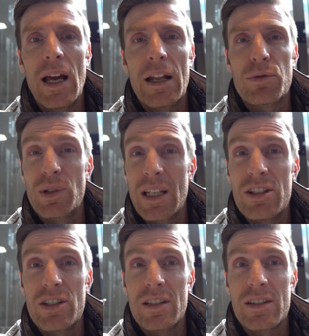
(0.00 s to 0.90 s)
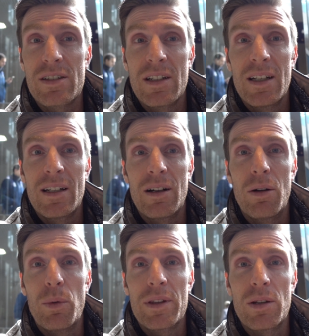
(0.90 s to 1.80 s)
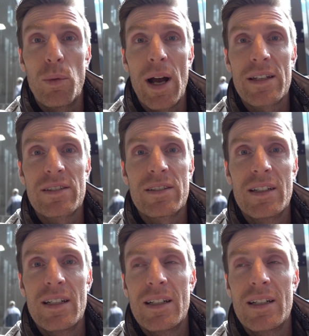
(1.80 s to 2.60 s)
and relations with the West.